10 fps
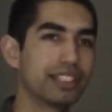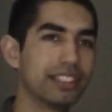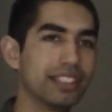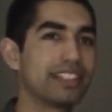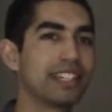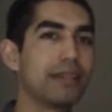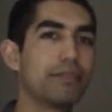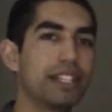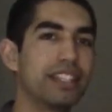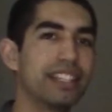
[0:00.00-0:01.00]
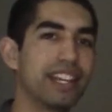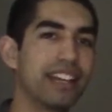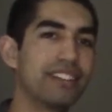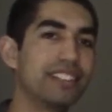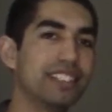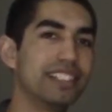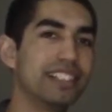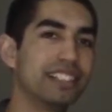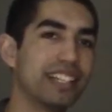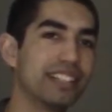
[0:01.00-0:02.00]
because that's going to be the energy
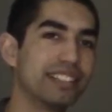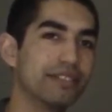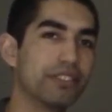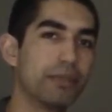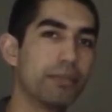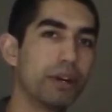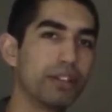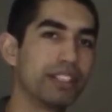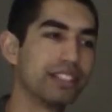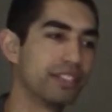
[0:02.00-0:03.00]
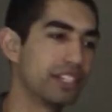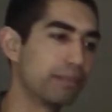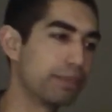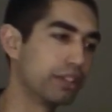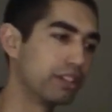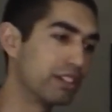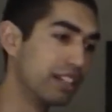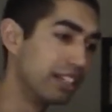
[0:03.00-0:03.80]
intensive components of your computer.